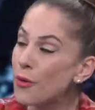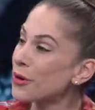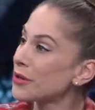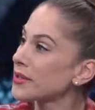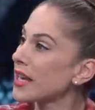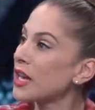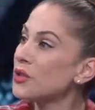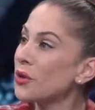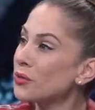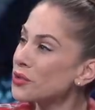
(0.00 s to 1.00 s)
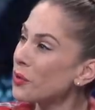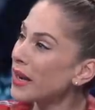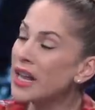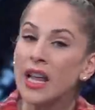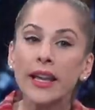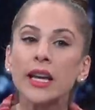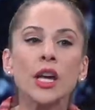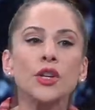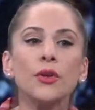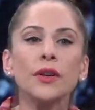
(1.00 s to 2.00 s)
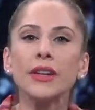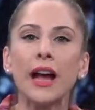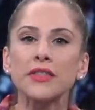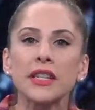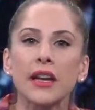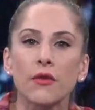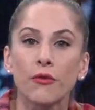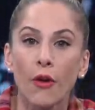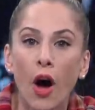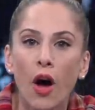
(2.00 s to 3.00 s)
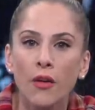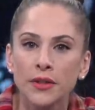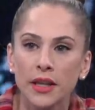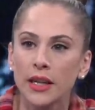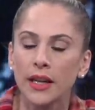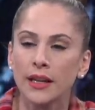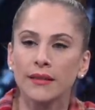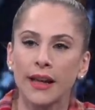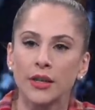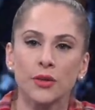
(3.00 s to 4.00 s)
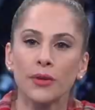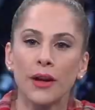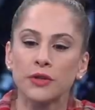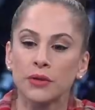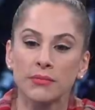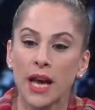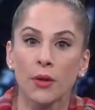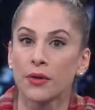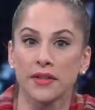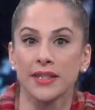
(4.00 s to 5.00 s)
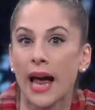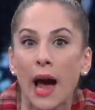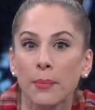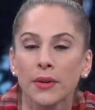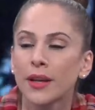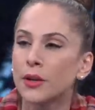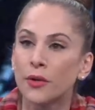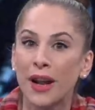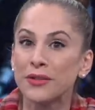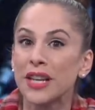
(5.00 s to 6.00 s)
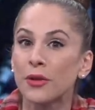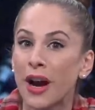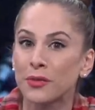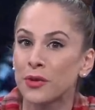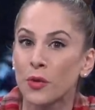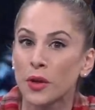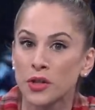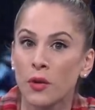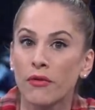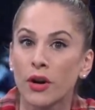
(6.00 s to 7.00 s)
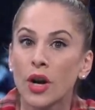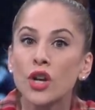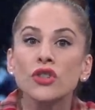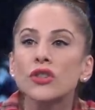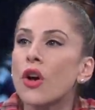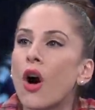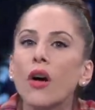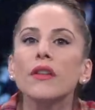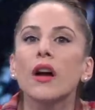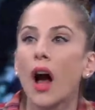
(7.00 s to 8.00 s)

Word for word: hours and you don't do it. Like, you don't even have to get involved. Like, you don't have to tell her to stop. You don't have to interact with her whatsoever. Just call the